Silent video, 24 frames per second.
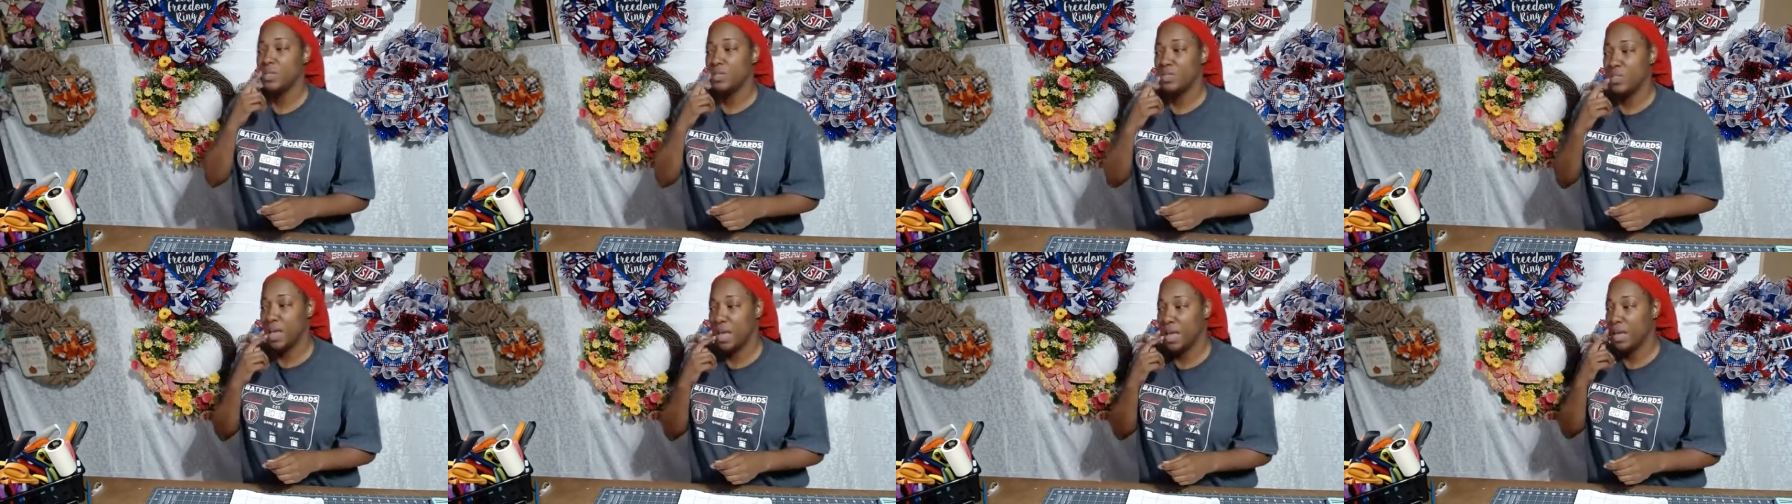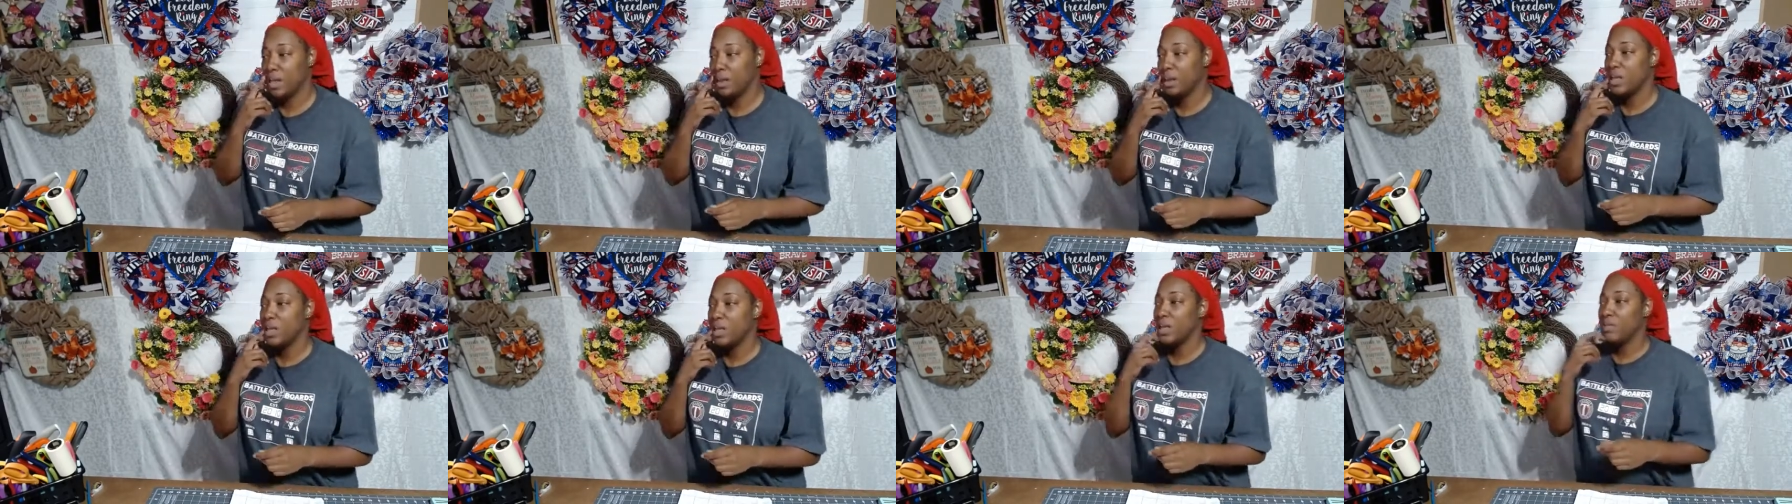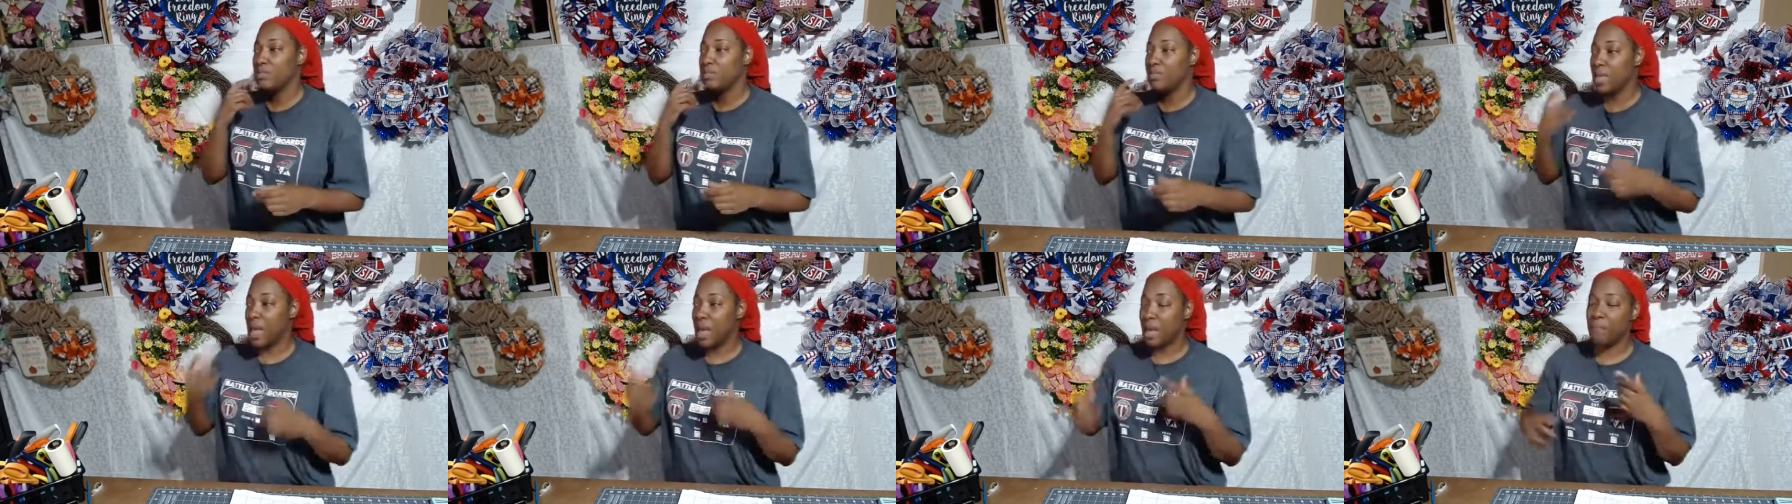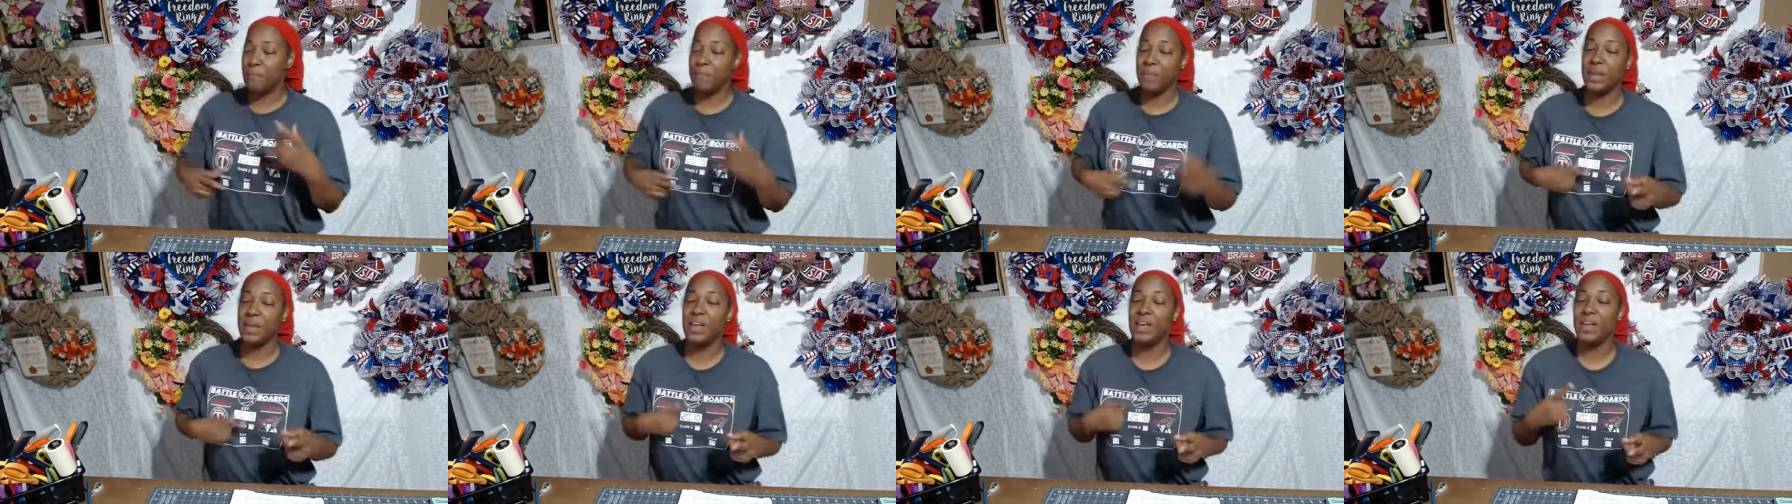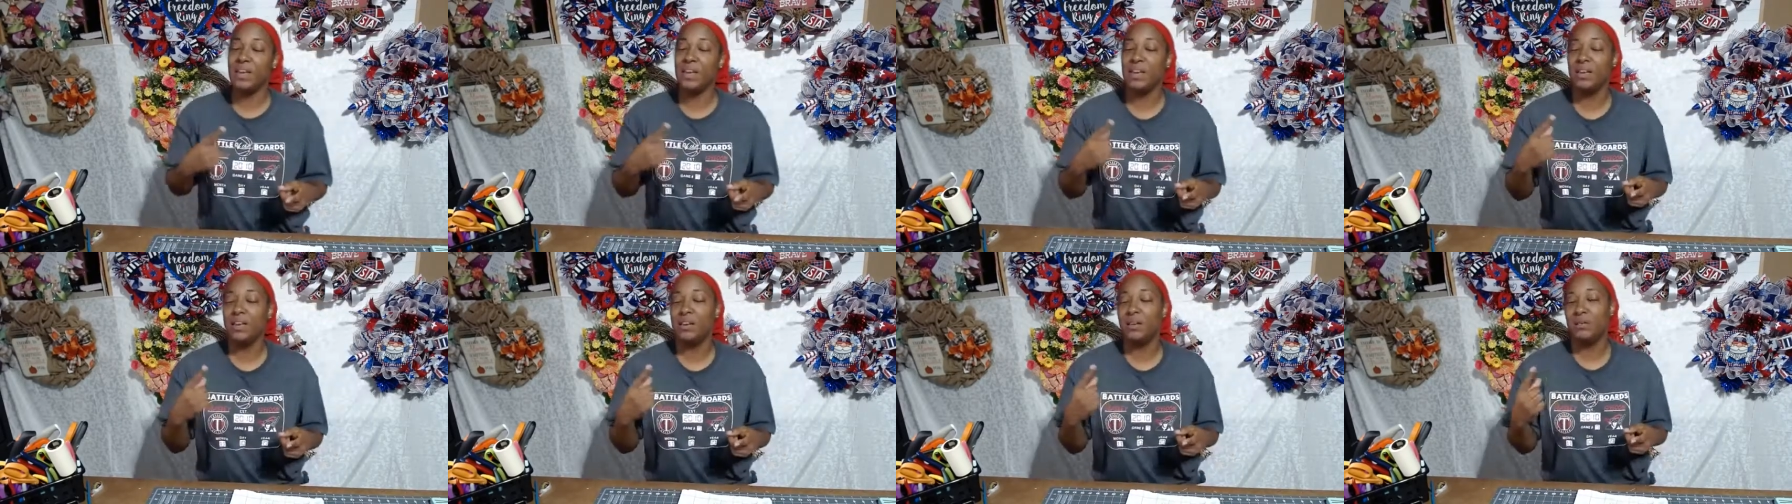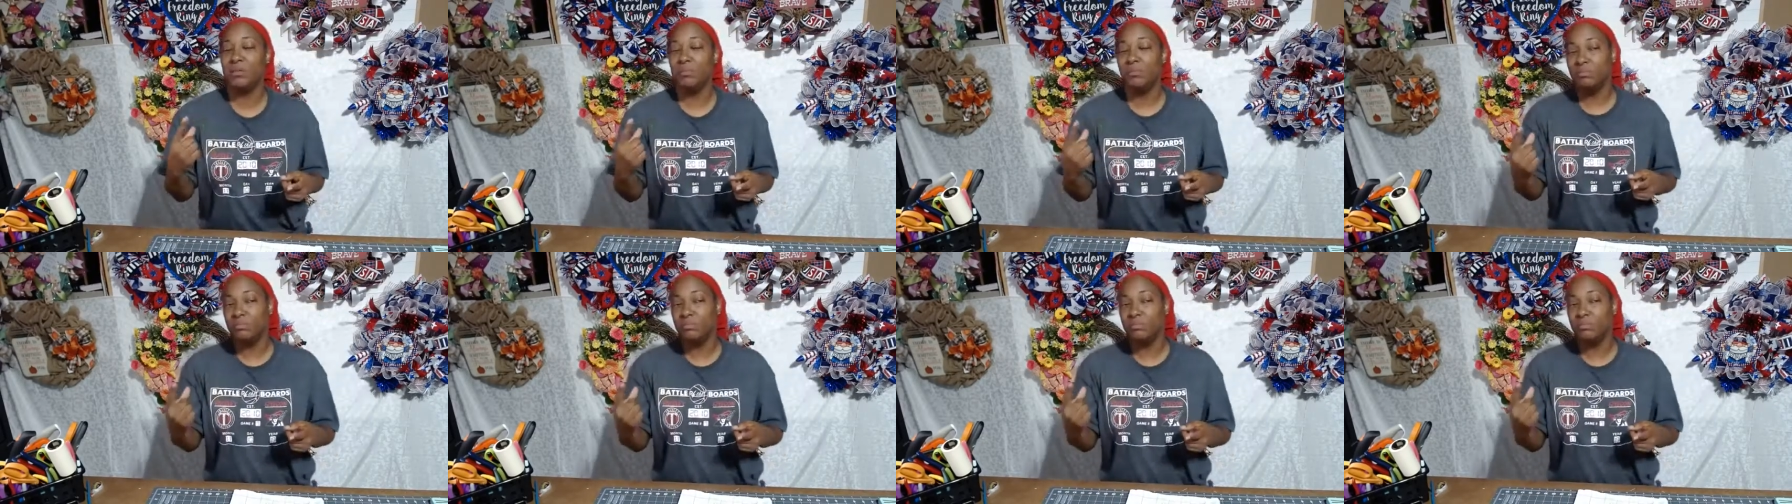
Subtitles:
then that may